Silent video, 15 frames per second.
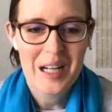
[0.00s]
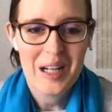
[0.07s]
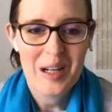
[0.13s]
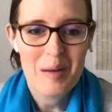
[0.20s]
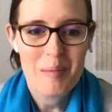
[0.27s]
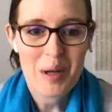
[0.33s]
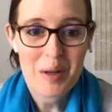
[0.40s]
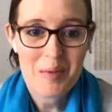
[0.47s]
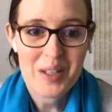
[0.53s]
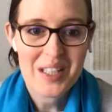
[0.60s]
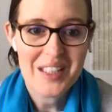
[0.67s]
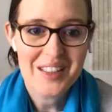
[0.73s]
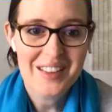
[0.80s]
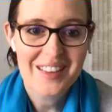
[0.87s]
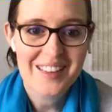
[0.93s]
Becca
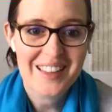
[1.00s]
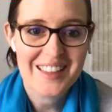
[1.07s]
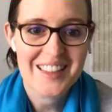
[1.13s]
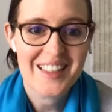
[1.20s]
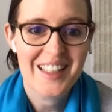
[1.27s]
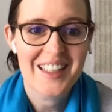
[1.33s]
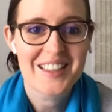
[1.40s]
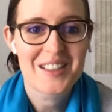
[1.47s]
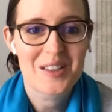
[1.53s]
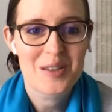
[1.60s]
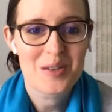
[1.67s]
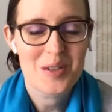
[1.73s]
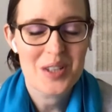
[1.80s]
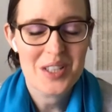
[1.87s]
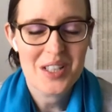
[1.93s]
McNeil as a guest.
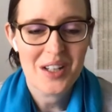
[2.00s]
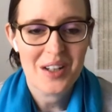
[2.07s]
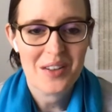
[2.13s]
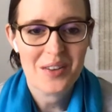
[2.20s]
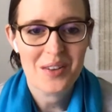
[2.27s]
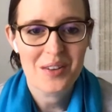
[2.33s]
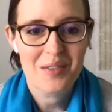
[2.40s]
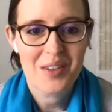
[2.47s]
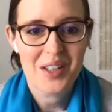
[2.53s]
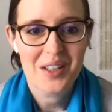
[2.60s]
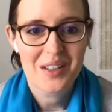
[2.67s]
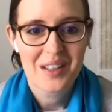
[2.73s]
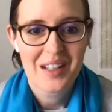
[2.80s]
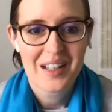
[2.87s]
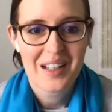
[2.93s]
So she's the author of the